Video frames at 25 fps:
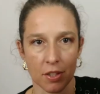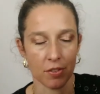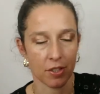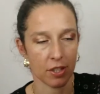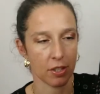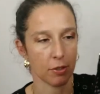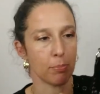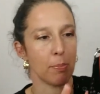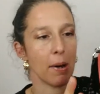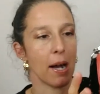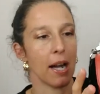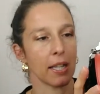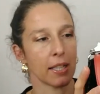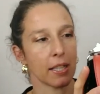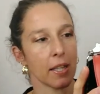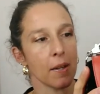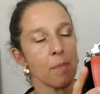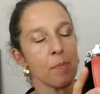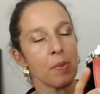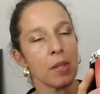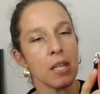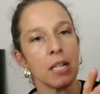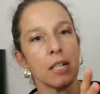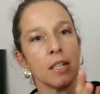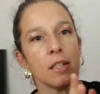in this bag.
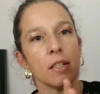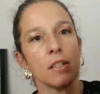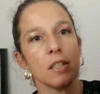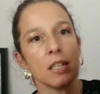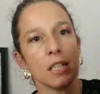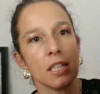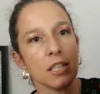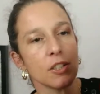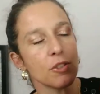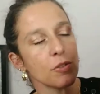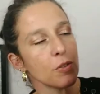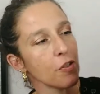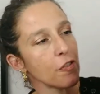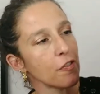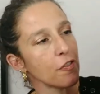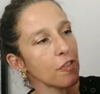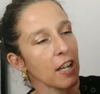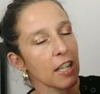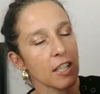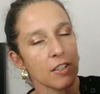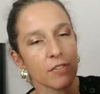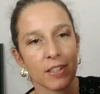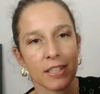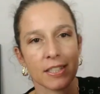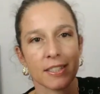It's the
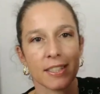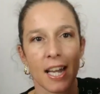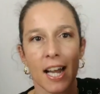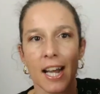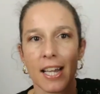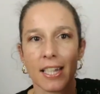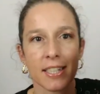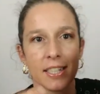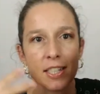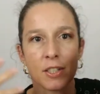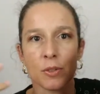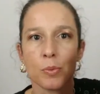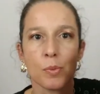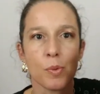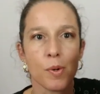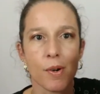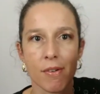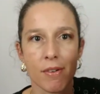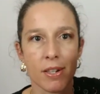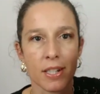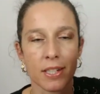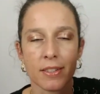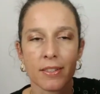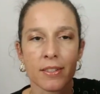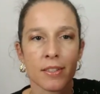fact that I can
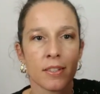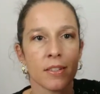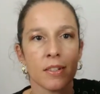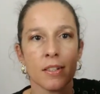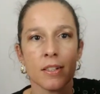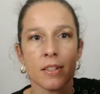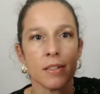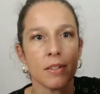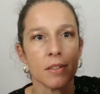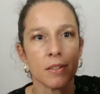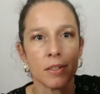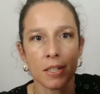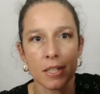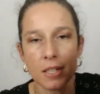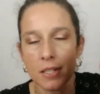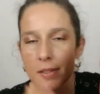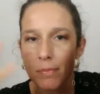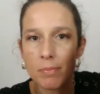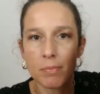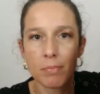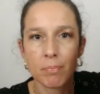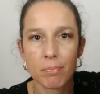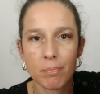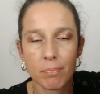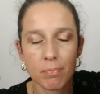wear it
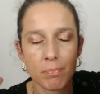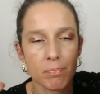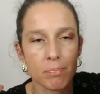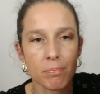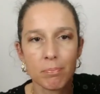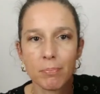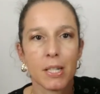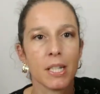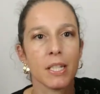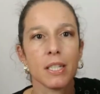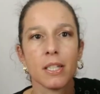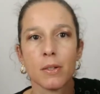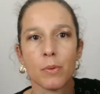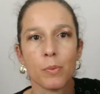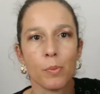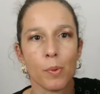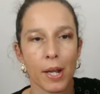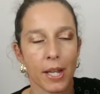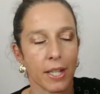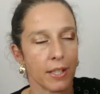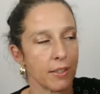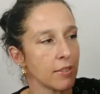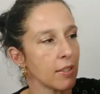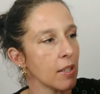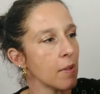in many
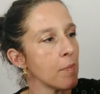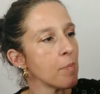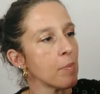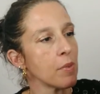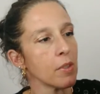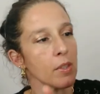ways.